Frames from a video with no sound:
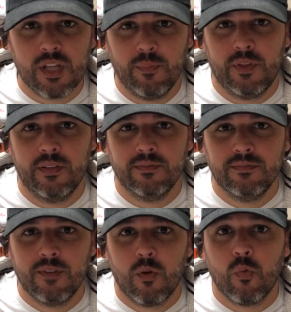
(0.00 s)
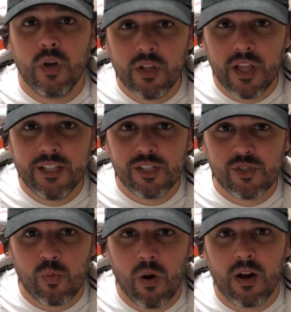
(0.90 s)
something. Real
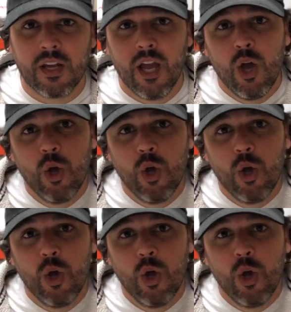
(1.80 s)
agents work.